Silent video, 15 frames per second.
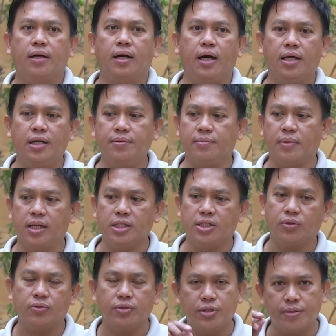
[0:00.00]
animals
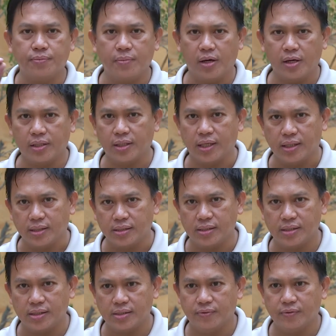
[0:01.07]
on their
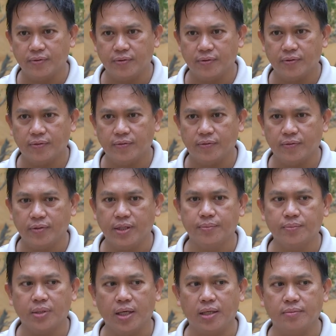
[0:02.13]
markings.
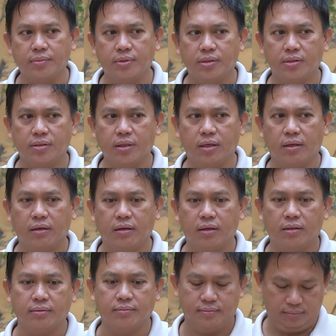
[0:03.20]
Sometimes
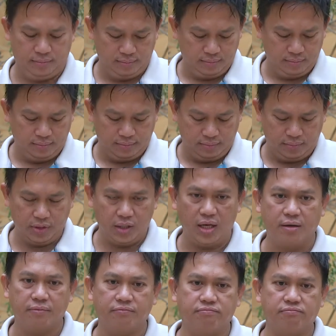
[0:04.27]
they
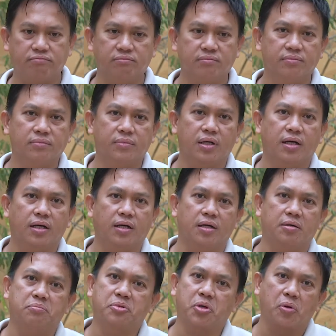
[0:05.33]
have
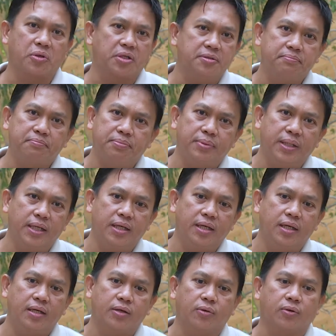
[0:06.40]
broken
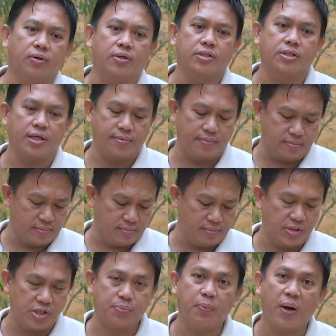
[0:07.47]
beak or some
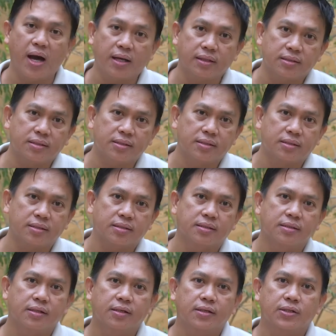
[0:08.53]
spots.
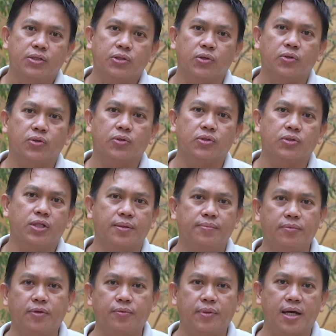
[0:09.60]
So
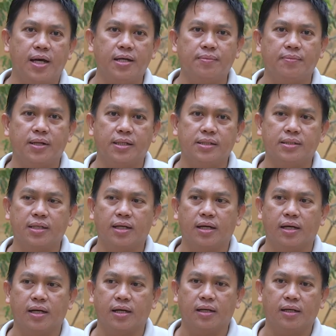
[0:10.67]
some of the animals
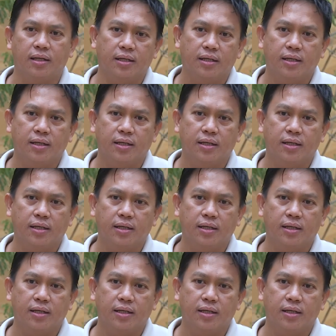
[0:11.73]
are